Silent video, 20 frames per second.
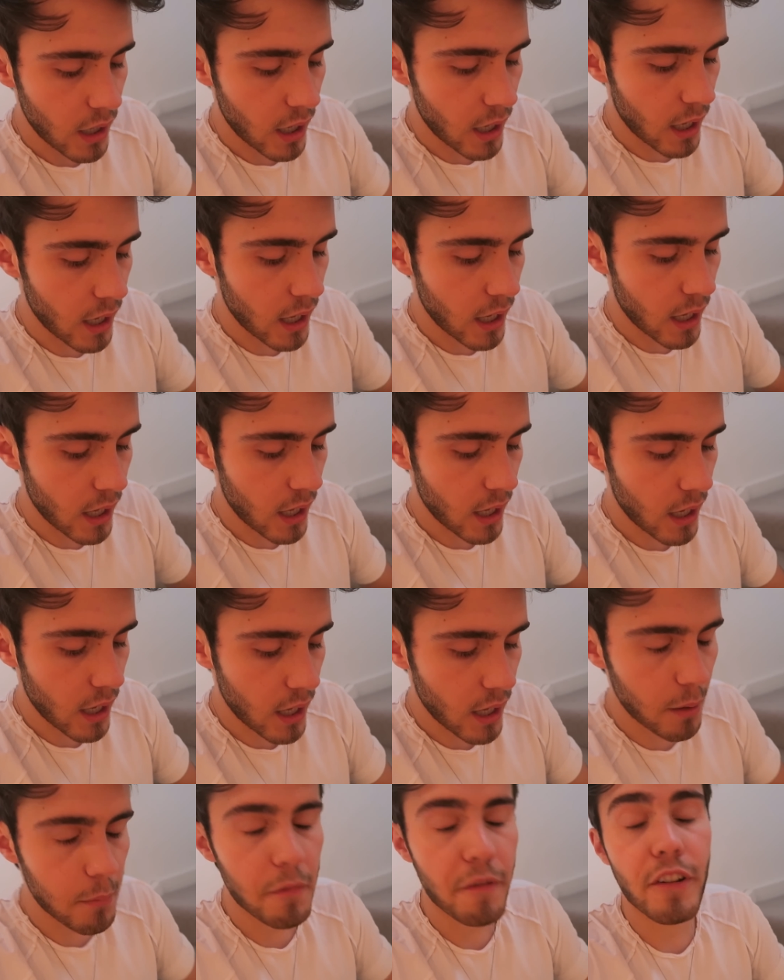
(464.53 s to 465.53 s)

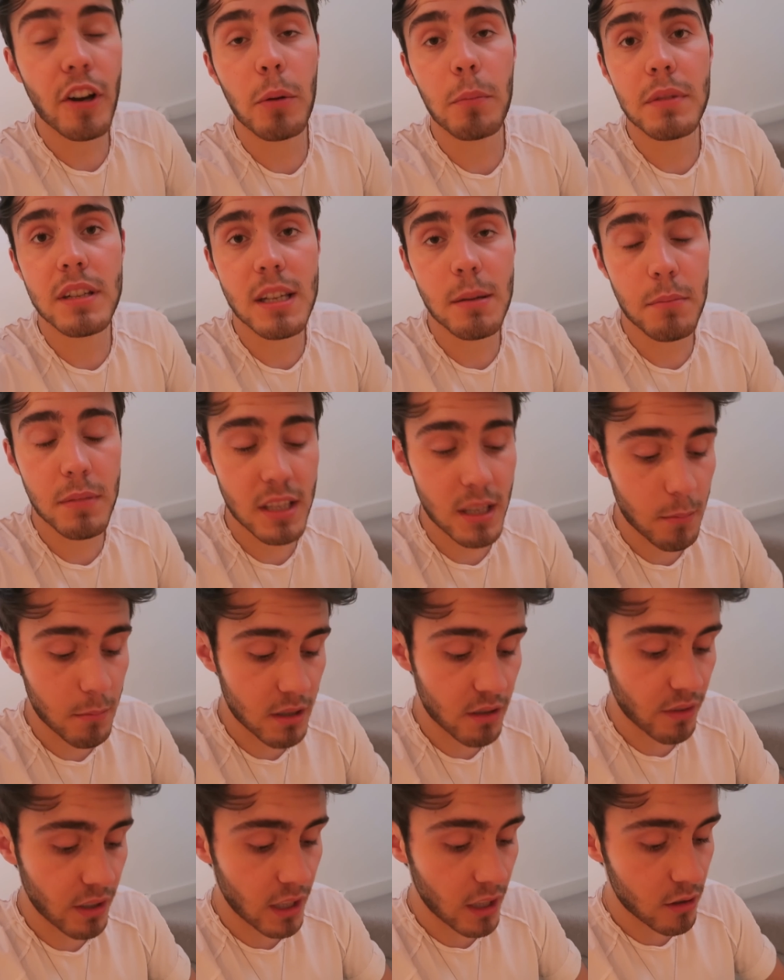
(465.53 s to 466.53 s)
film some
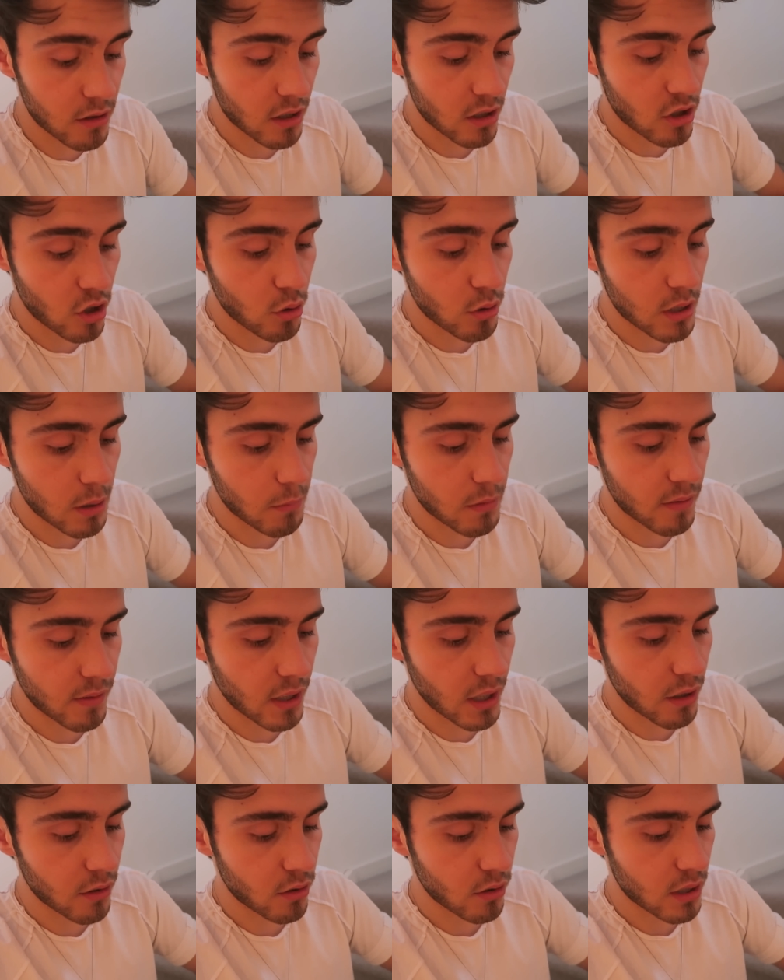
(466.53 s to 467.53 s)
Sims videos, like 2 Sims
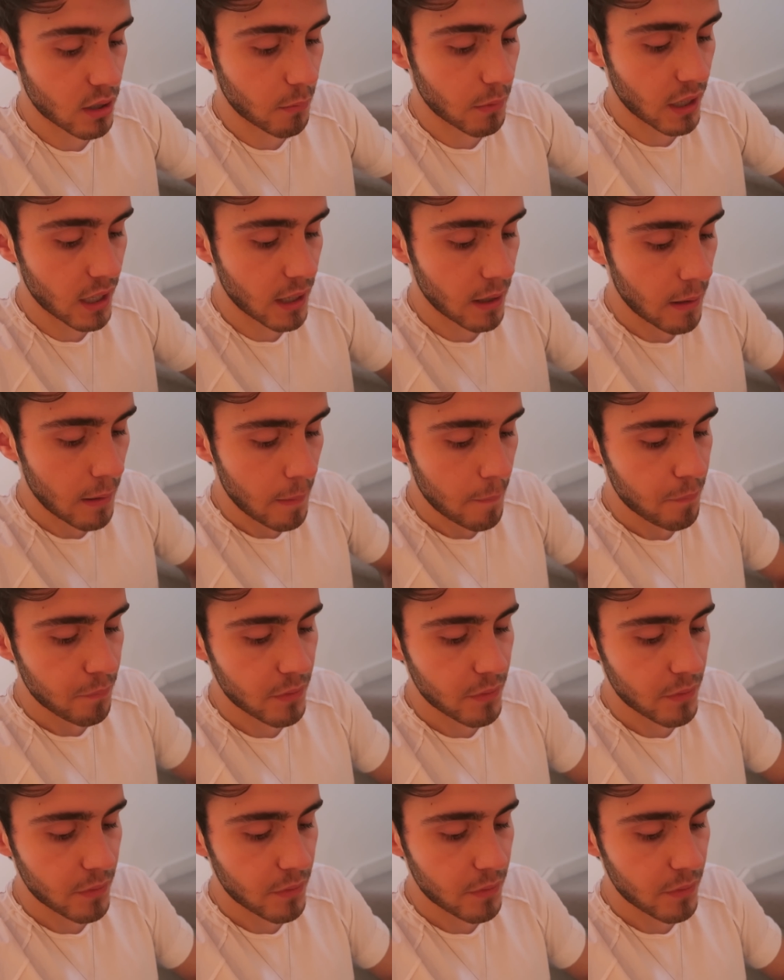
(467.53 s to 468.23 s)
videos or something.